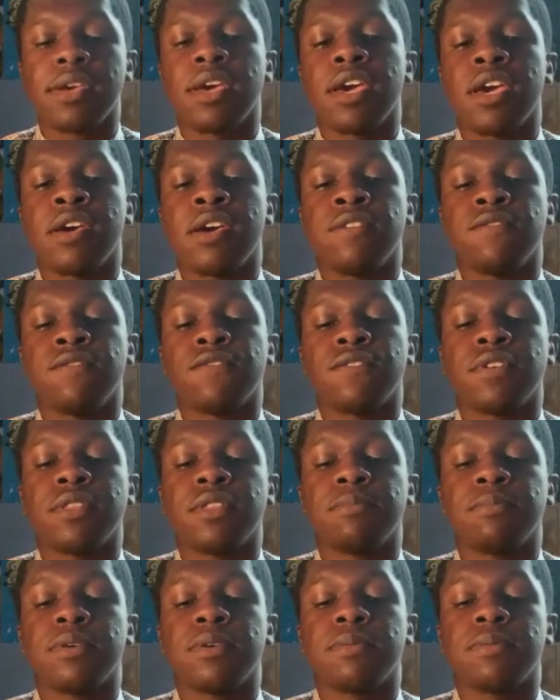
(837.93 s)
and for
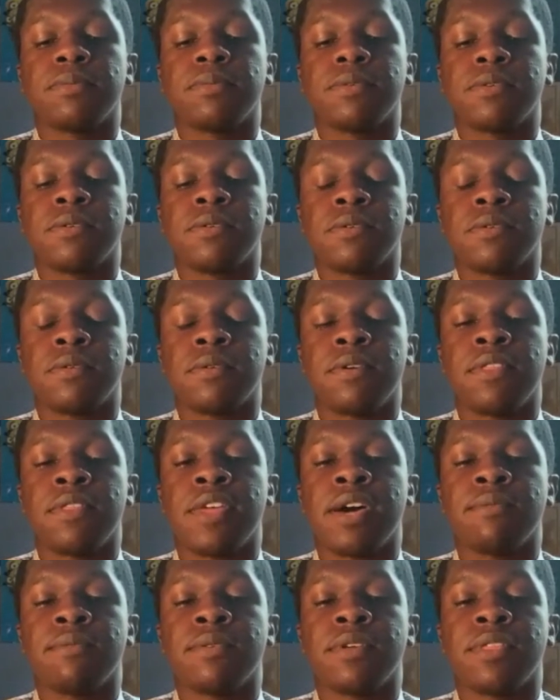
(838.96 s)
the people
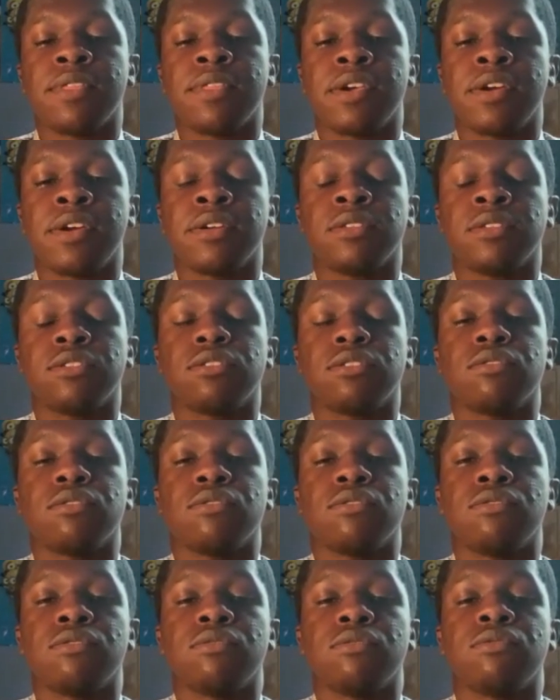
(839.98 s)
that were there
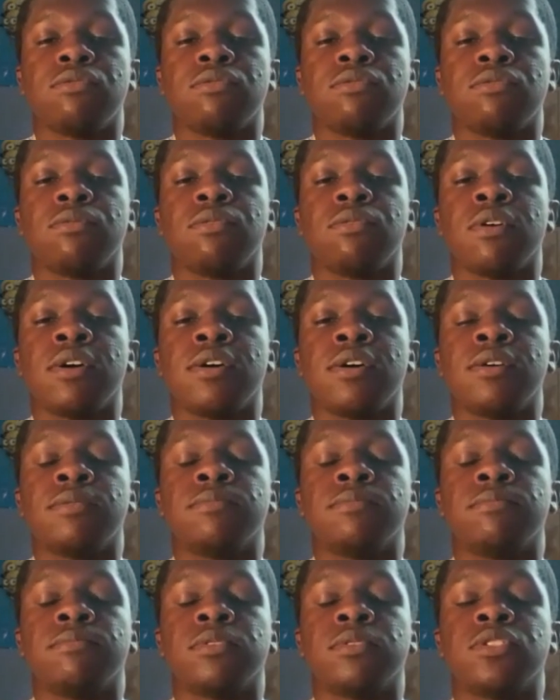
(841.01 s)
to
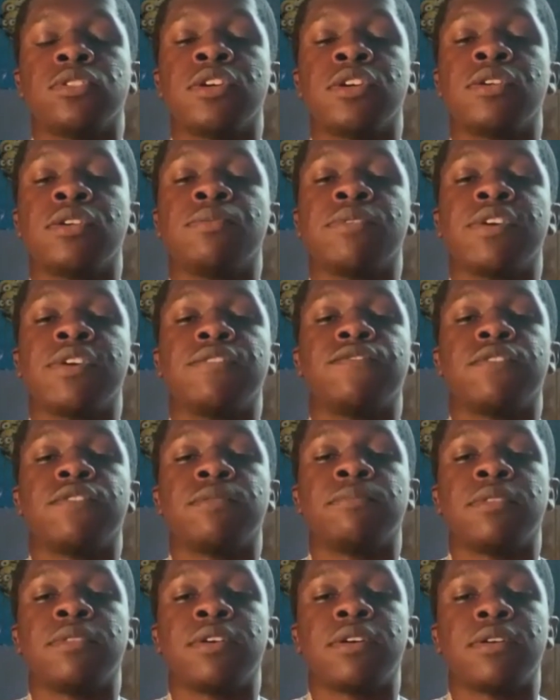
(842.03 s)
um, turn away
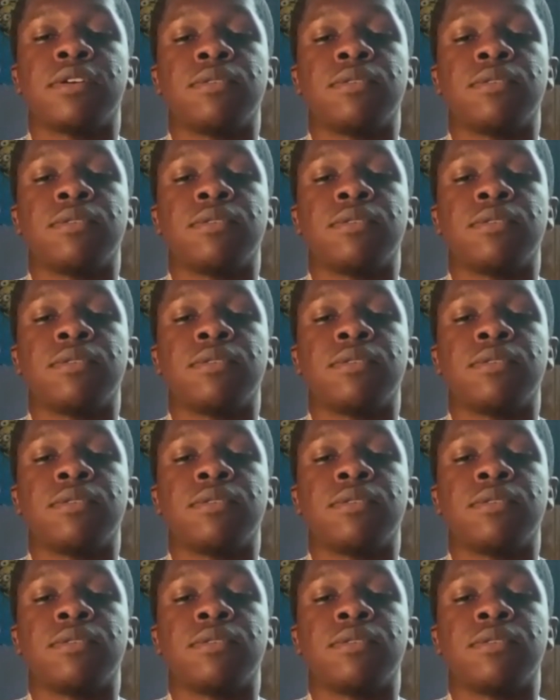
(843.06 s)
from their